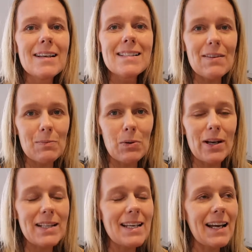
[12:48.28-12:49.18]
7
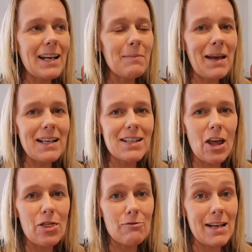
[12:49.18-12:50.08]
points, and it makes
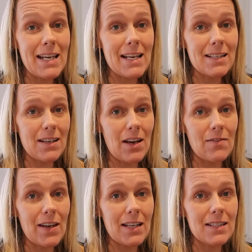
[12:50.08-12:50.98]
3
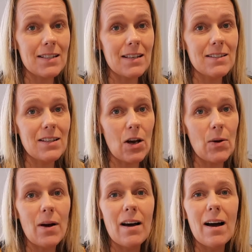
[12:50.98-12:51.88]
servings.
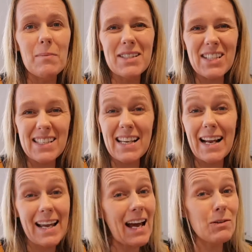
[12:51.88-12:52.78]
So I'm just
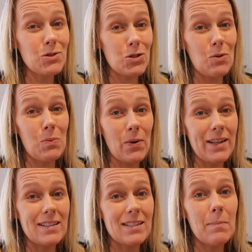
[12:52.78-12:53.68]
going to count 2
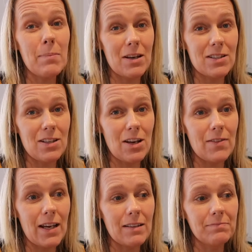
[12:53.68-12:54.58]
points per
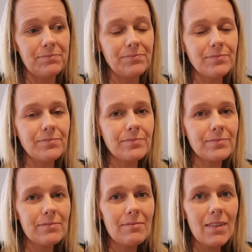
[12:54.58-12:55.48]
serving.
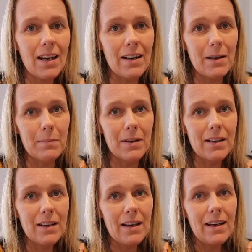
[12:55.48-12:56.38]

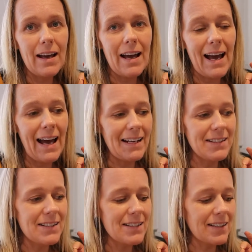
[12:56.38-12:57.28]

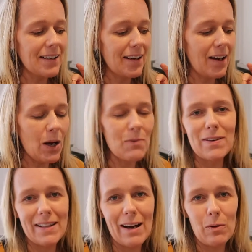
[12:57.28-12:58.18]
And
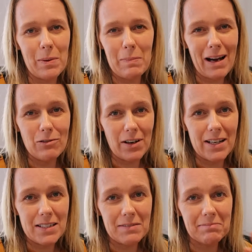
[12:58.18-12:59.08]
hopefully that will be about
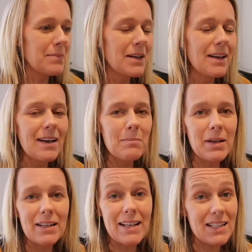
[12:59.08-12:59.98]
right.
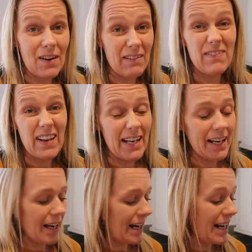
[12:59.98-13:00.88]
But it's very
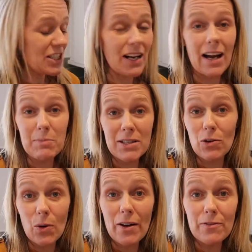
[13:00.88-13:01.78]
filling, and actually I'm
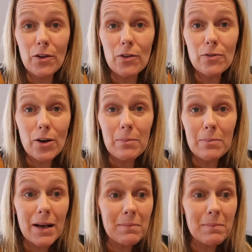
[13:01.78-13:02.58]
still quite full from